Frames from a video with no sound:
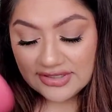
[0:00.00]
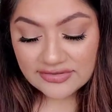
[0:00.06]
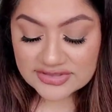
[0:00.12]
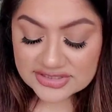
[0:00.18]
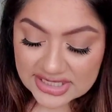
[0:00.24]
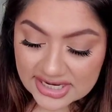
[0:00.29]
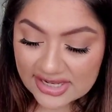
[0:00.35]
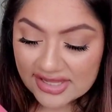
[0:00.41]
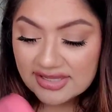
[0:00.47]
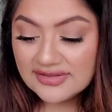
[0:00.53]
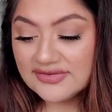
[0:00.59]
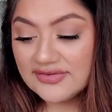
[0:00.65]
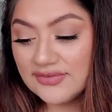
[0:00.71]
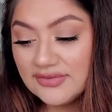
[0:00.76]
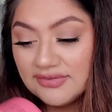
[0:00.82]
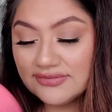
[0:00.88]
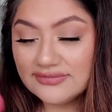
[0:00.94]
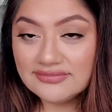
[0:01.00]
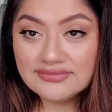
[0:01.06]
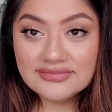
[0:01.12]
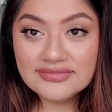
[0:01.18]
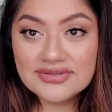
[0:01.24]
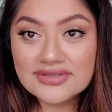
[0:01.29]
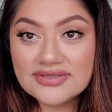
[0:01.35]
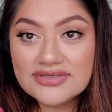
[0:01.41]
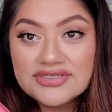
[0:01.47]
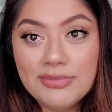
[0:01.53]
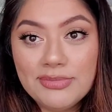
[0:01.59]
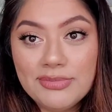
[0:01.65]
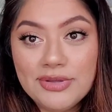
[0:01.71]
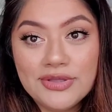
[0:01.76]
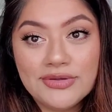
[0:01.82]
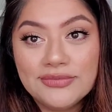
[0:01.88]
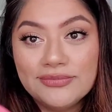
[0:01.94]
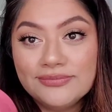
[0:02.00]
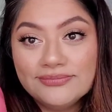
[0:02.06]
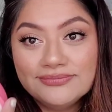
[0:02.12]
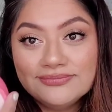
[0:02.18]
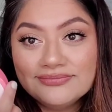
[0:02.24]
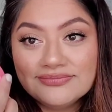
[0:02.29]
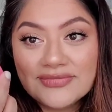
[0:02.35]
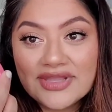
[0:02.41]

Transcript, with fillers: you know, genetics or the shampoo.